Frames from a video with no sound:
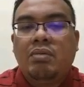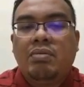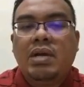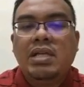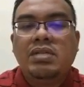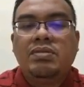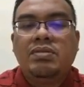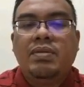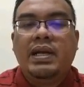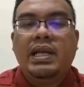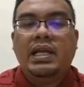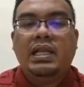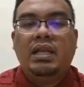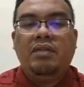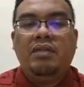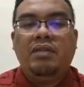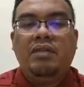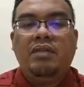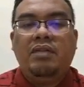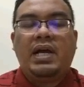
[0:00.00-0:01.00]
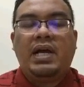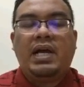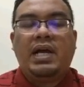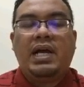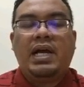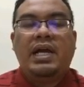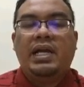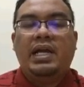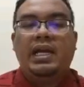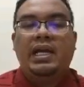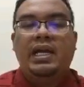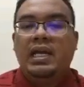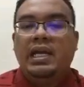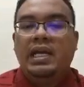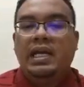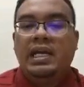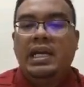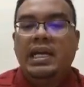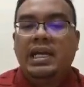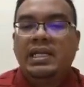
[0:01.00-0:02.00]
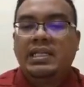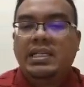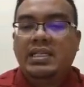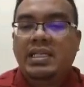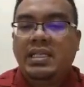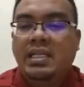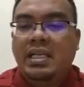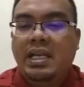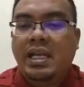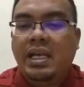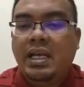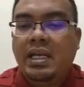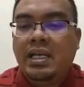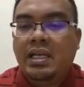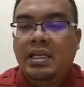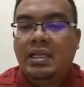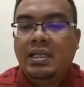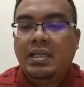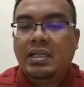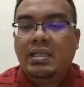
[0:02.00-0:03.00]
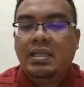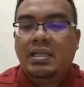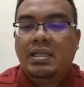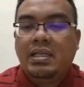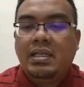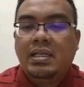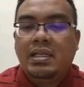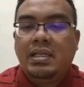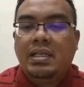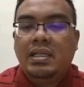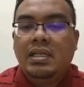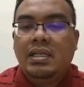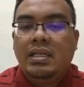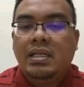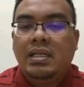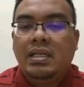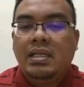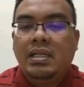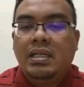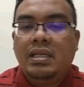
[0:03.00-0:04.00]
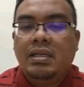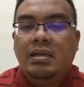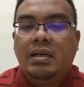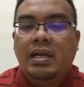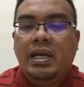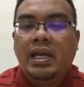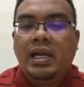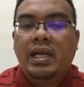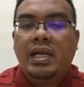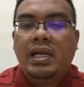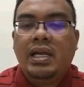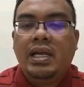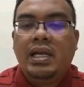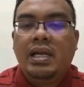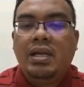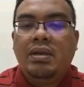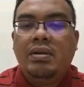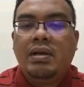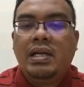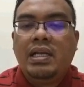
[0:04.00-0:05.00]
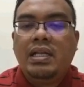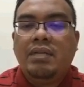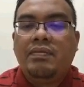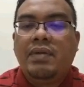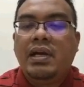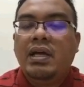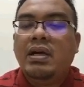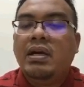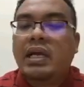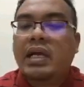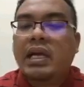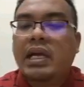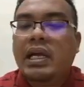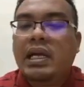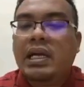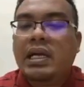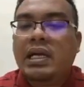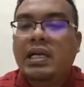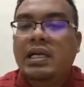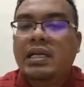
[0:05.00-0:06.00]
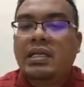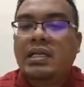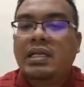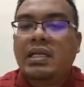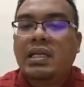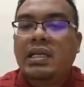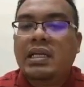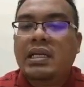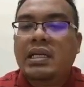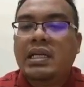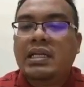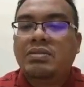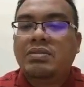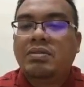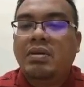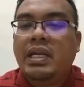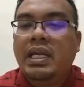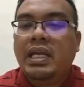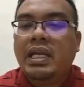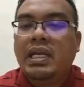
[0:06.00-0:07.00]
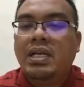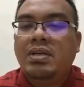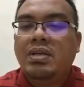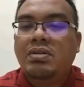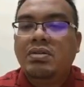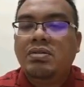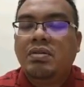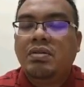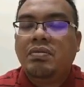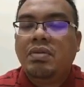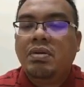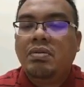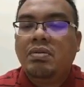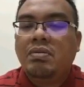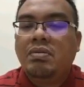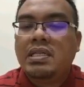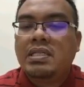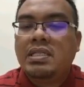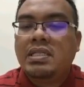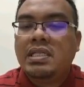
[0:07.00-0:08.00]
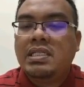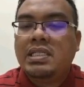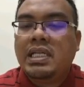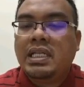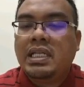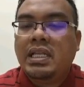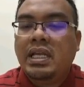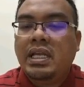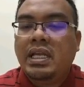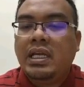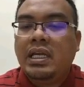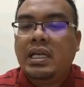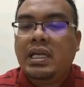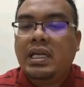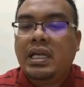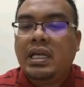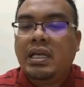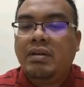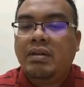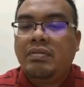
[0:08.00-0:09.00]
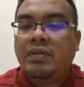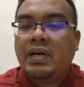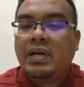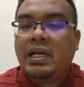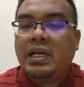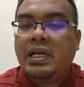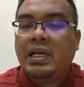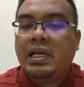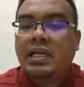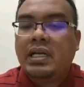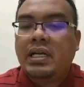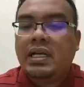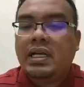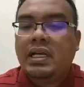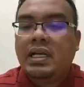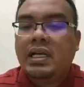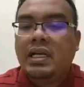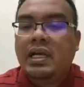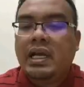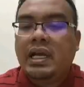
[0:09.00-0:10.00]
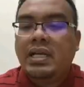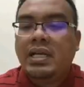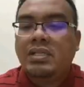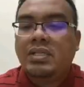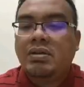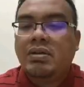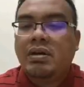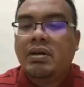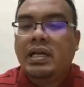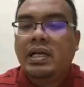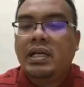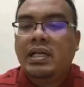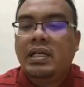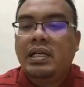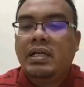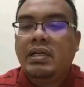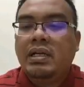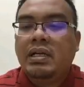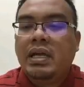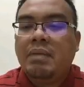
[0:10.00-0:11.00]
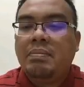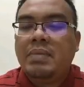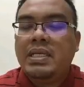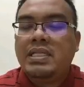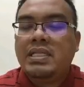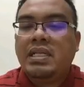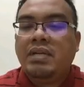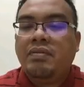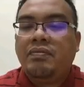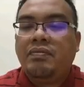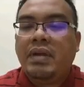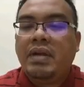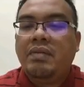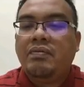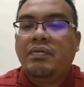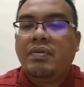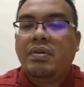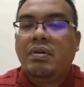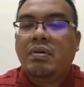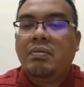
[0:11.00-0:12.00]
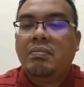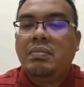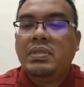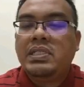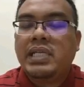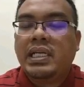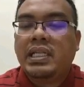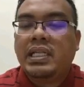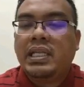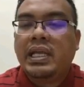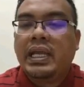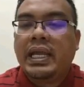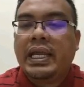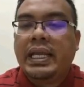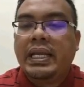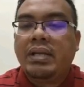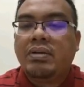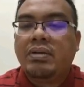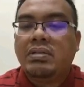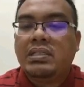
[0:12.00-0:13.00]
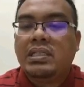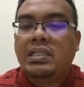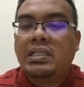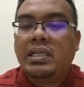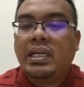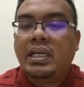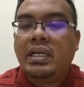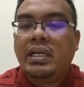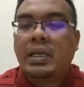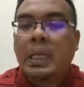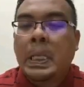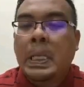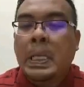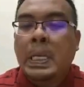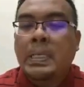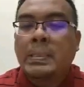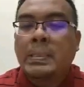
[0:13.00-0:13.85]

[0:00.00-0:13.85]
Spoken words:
Once you identify electricity, okay, you identify. Okay, last warning. Those of you who are still chatting, Irfan and so on. Okay, please refrain from chatting and concentrate.